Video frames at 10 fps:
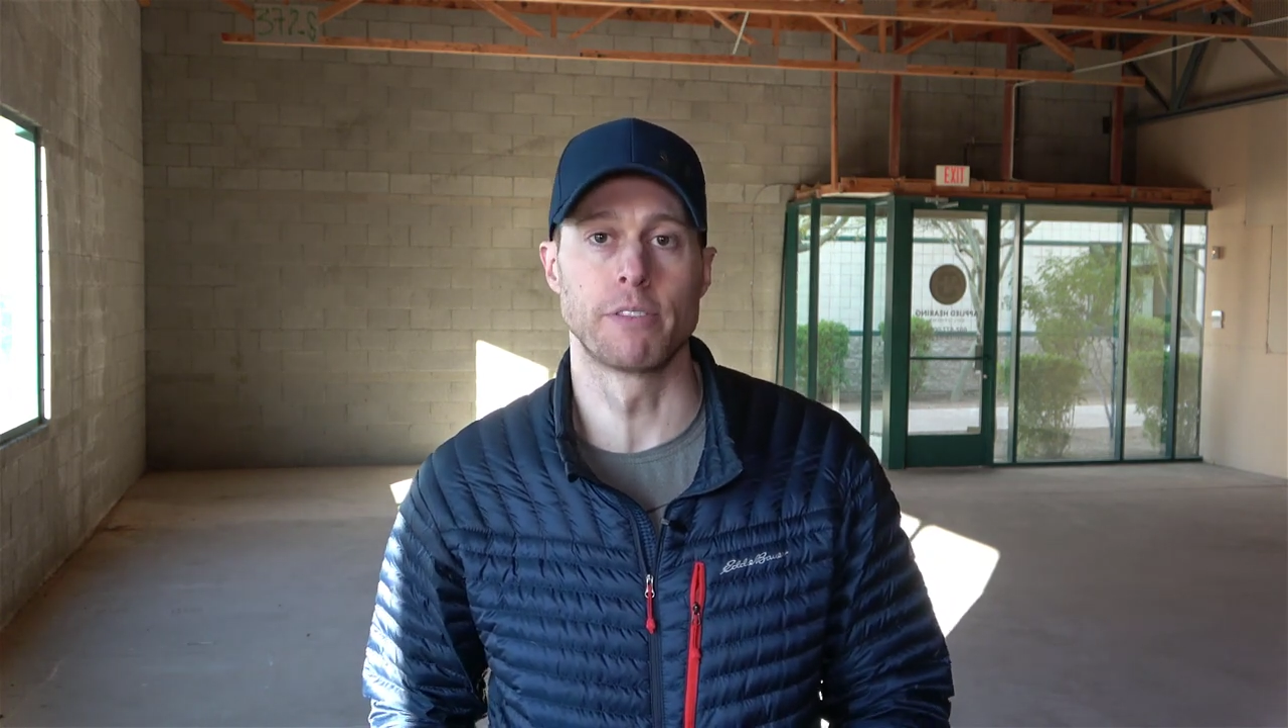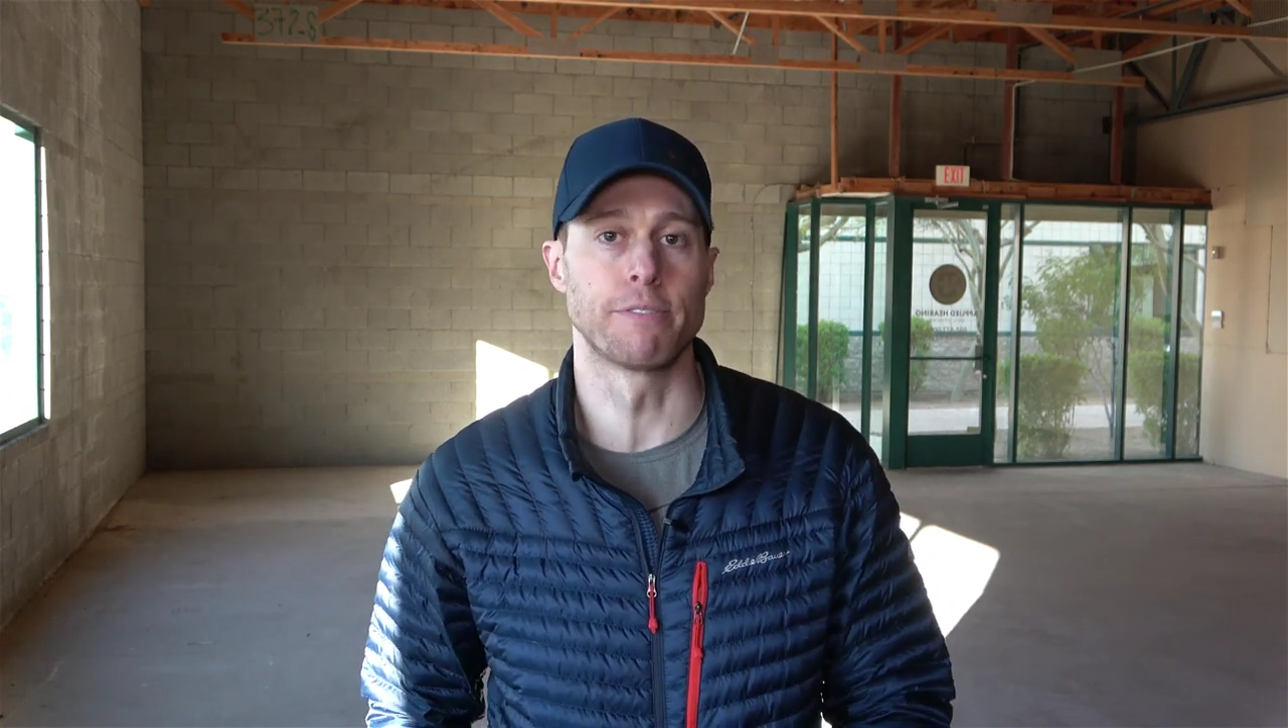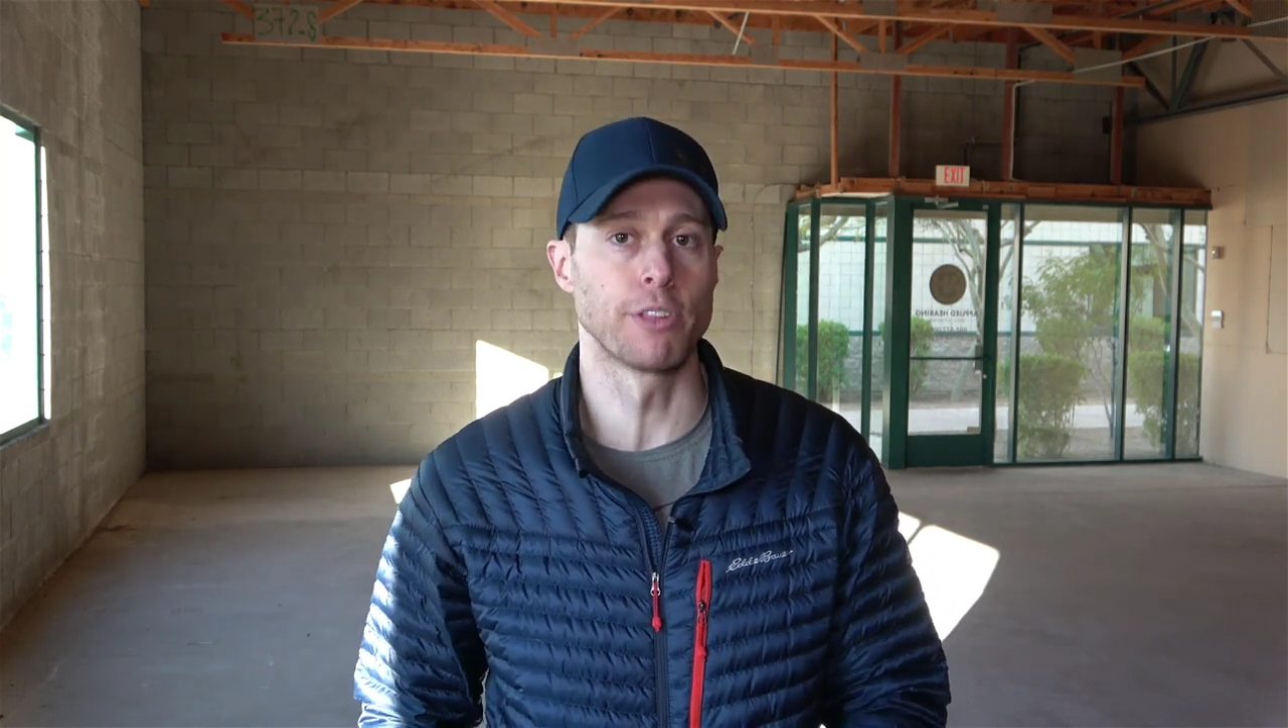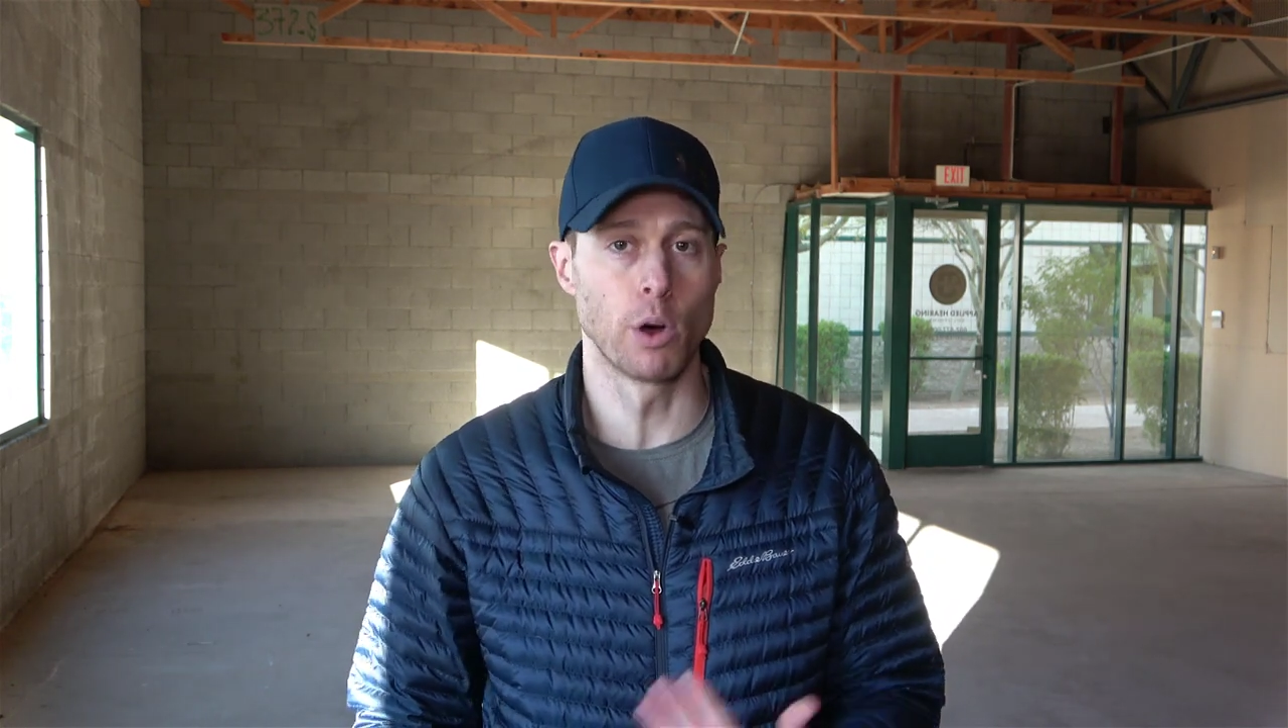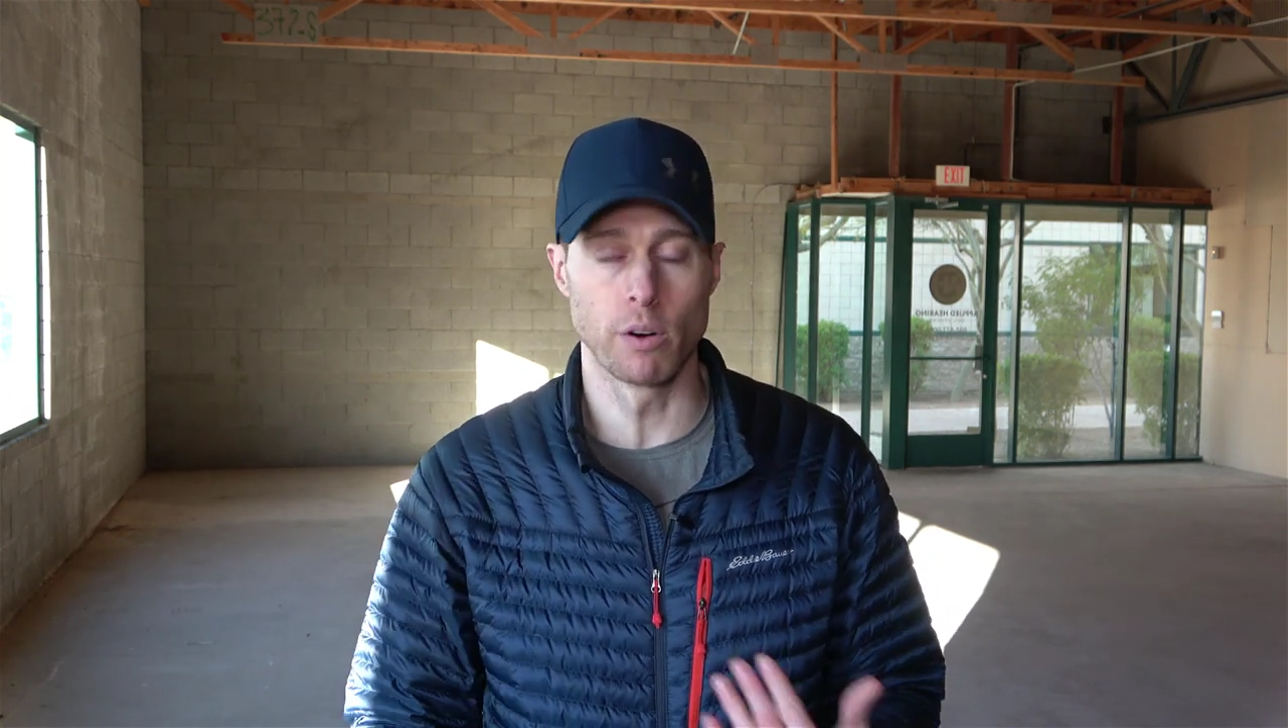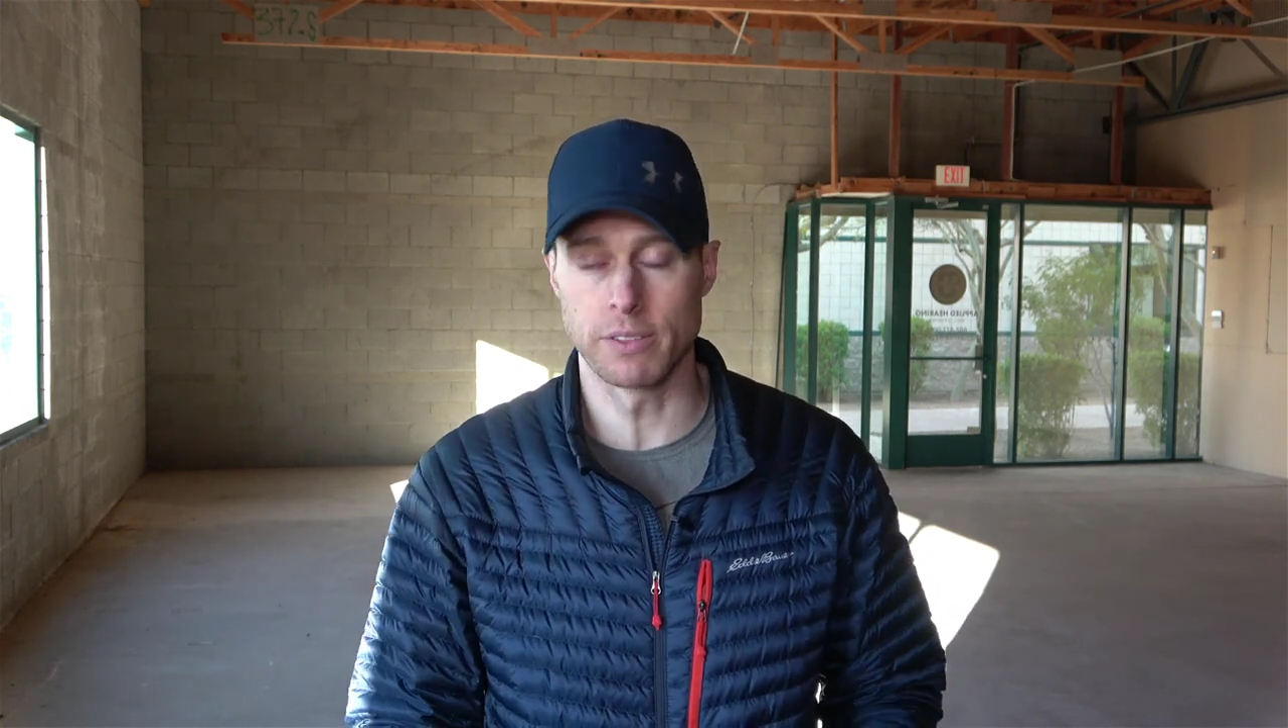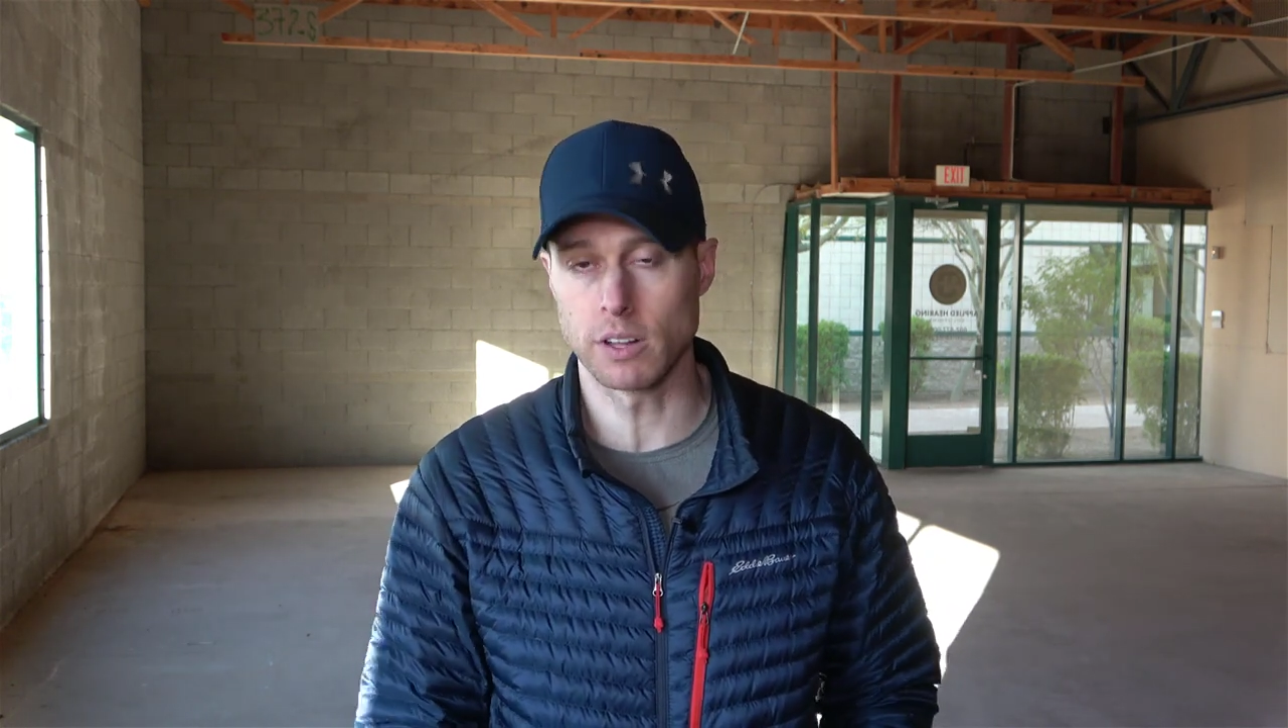the flow of the